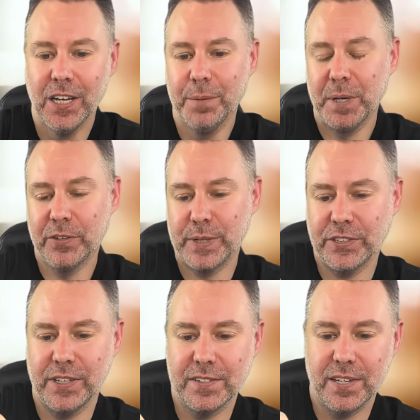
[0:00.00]
Because we're
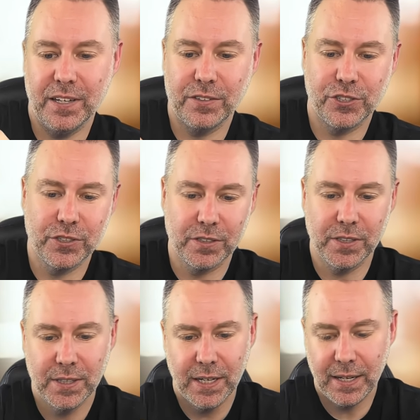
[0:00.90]
actually going to take the
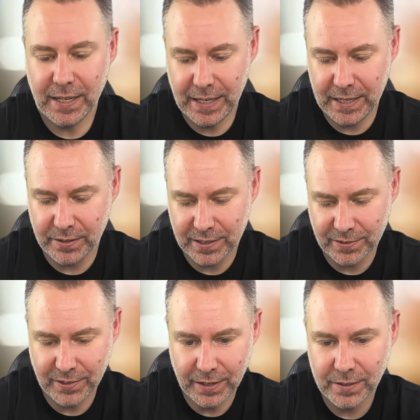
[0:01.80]
sugar out of the
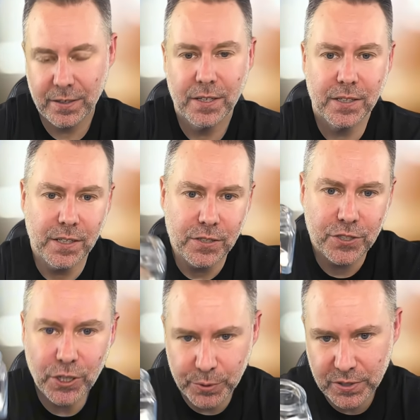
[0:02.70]
container,
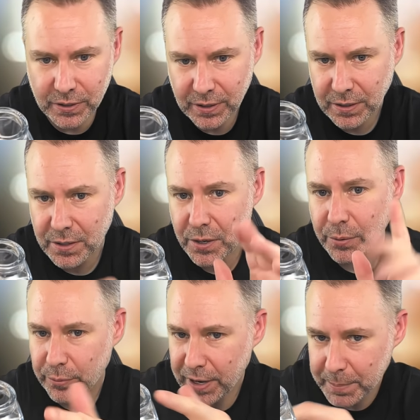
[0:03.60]
show it to you
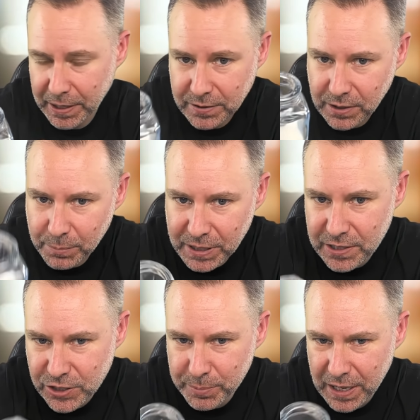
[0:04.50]
right about here,
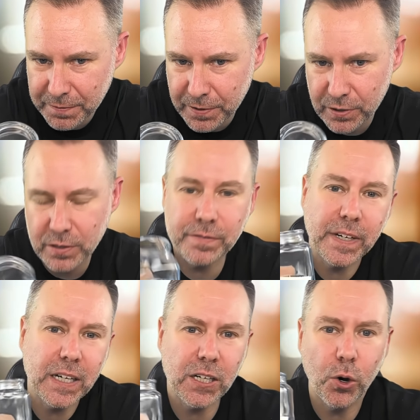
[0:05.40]
because you might have heard of
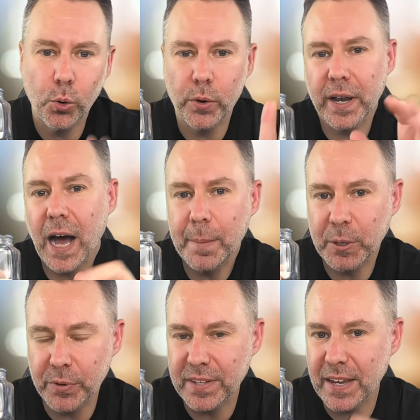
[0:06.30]
origami,
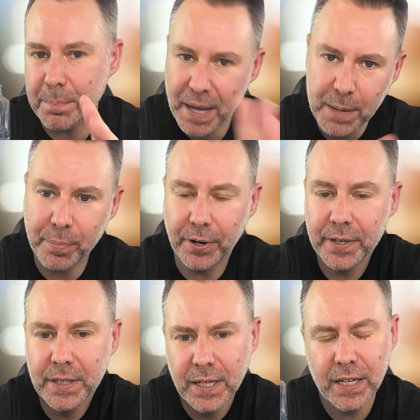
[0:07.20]
where they take paper,
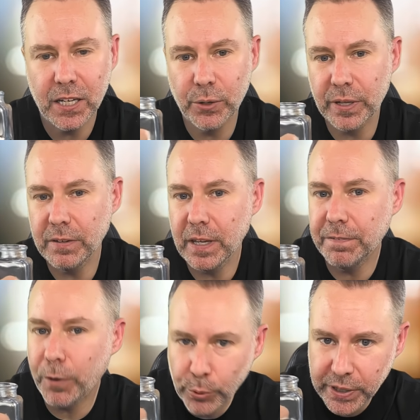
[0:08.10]
and they
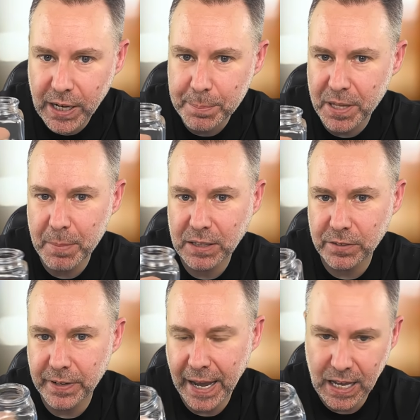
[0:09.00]
fold it up and they make
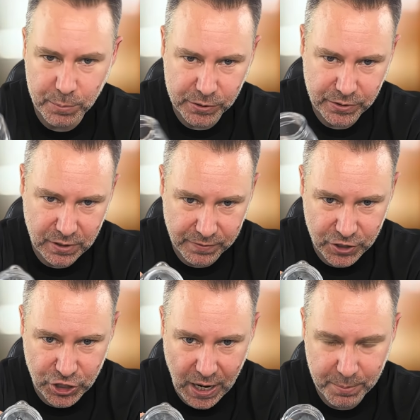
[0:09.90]
different animals, different
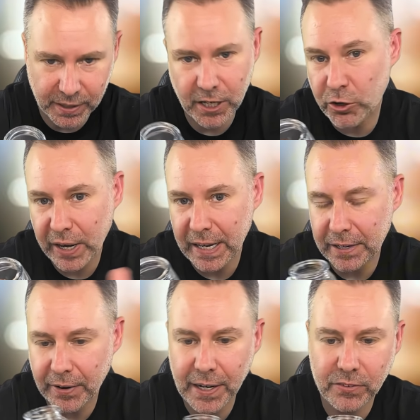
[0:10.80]
shapes, like a crane,
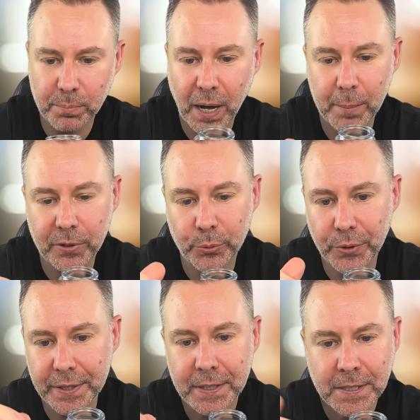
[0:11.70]
right? It's the popular
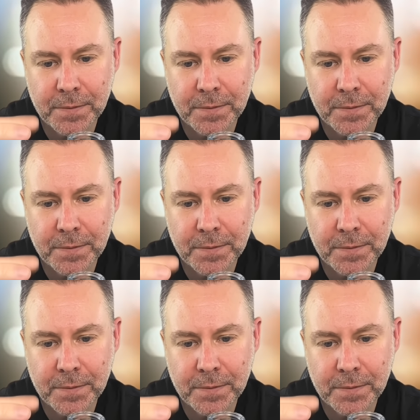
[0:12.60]
one.